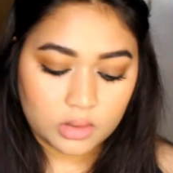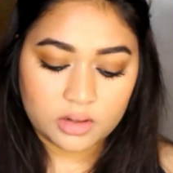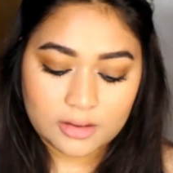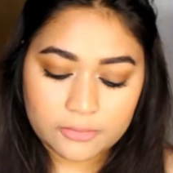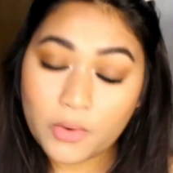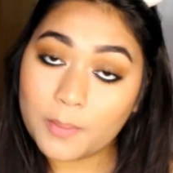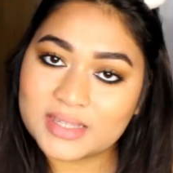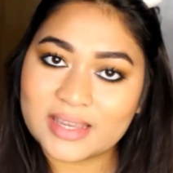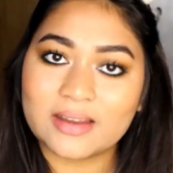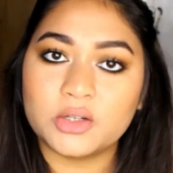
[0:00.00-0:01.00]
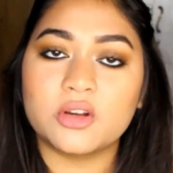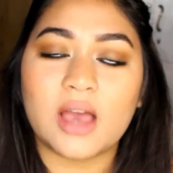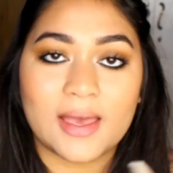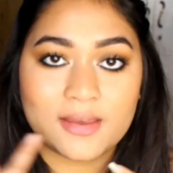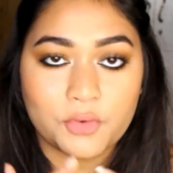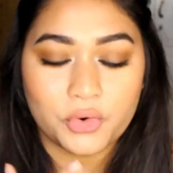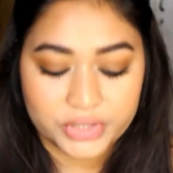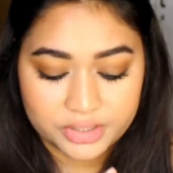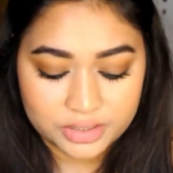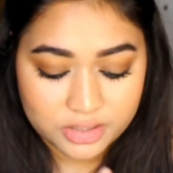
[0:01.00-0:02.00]
Now for my second look, I have
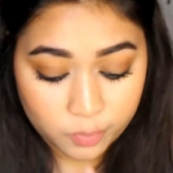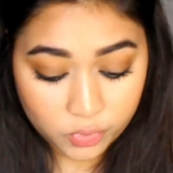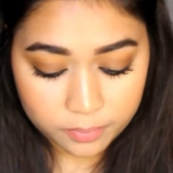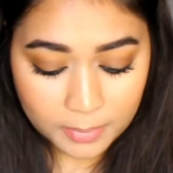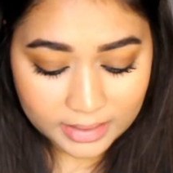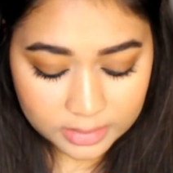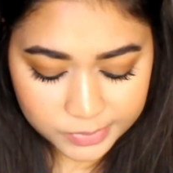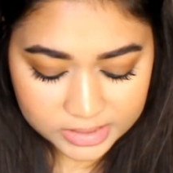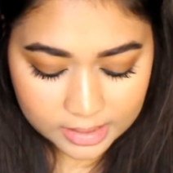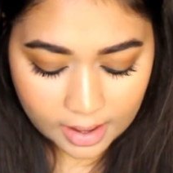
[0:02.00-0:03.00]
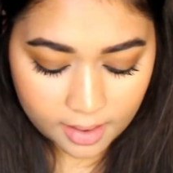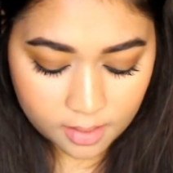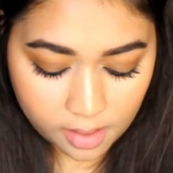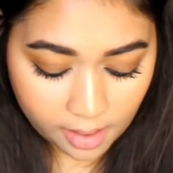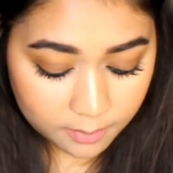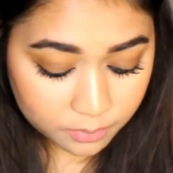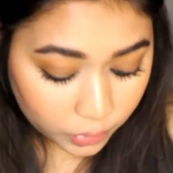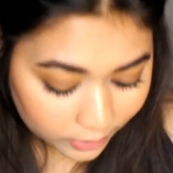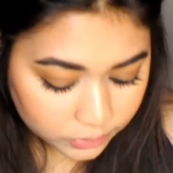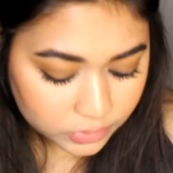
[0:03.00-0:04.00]
already removed my lipstick. I am
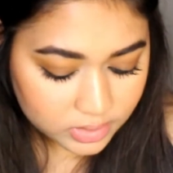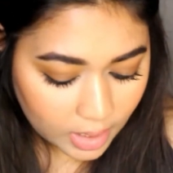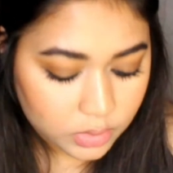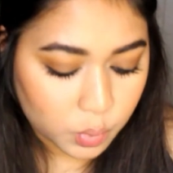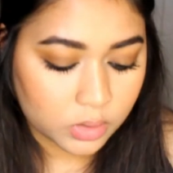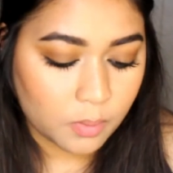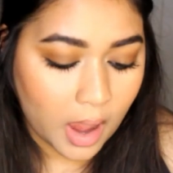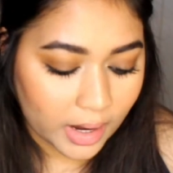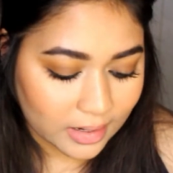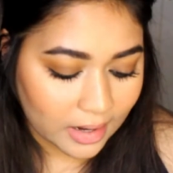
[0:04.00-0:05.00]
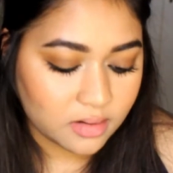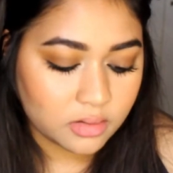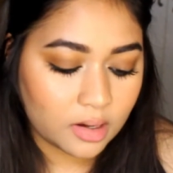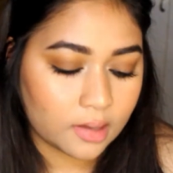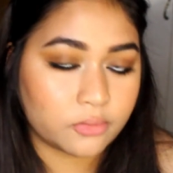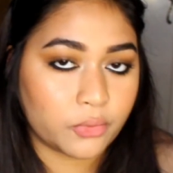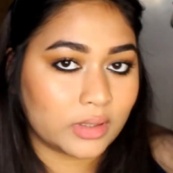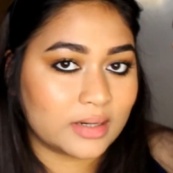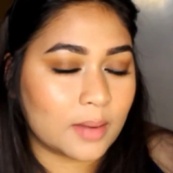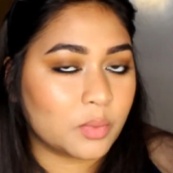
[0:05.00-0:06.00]
going to start with my eyeliner, and for
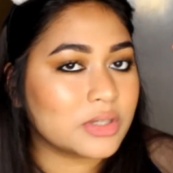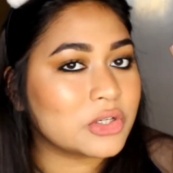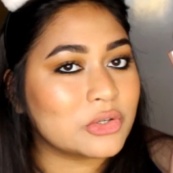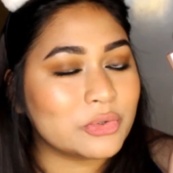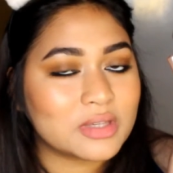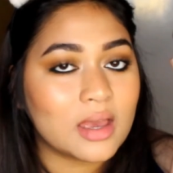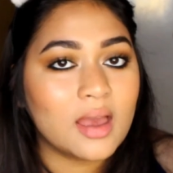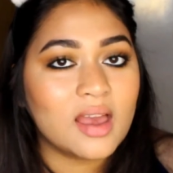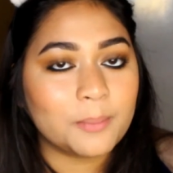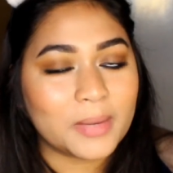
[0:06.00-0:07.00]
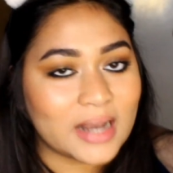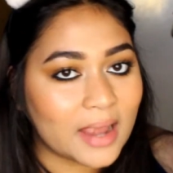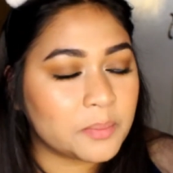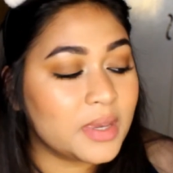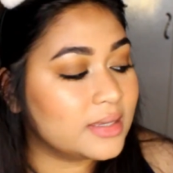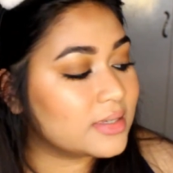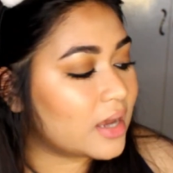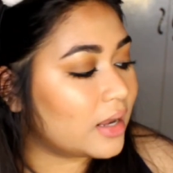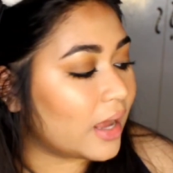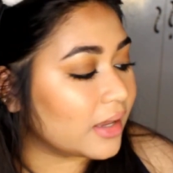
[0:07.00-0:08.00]
that I'm going to use my Lakme
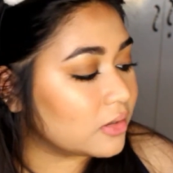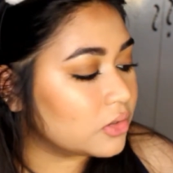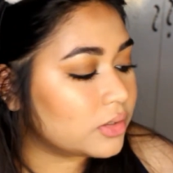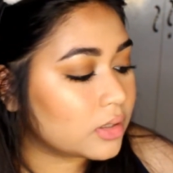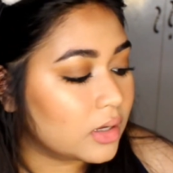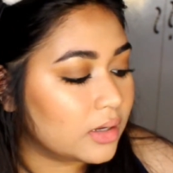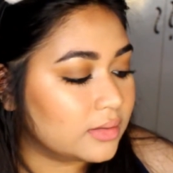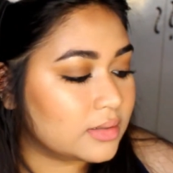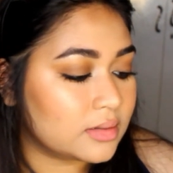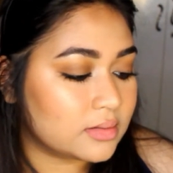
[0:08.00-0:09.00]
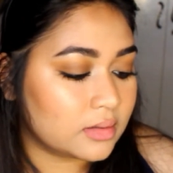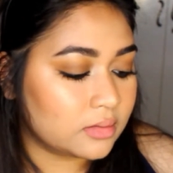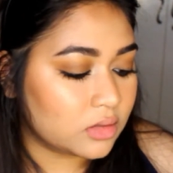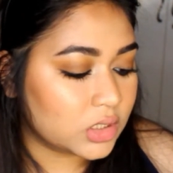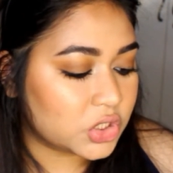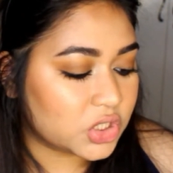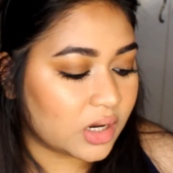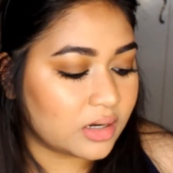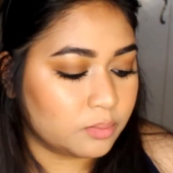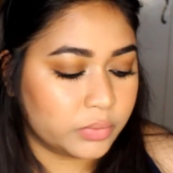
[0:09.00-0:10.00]
Insta liner. This is in the
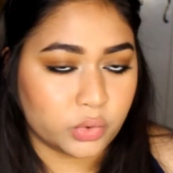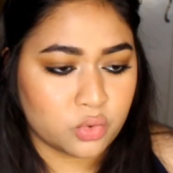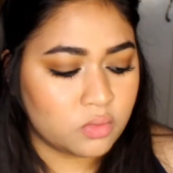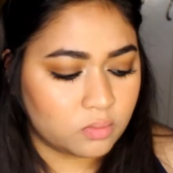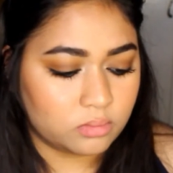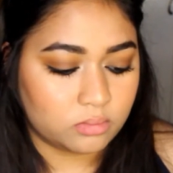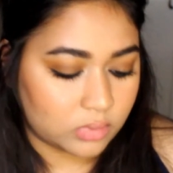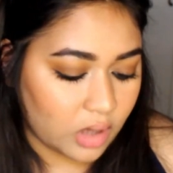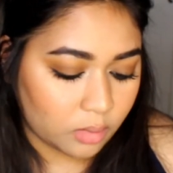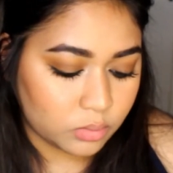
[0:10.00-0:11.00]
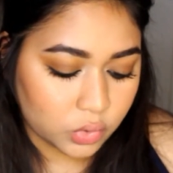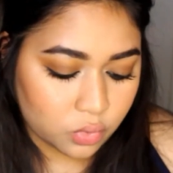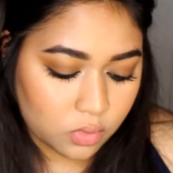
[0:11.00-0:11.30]
shade Blue. Yeah, Blue.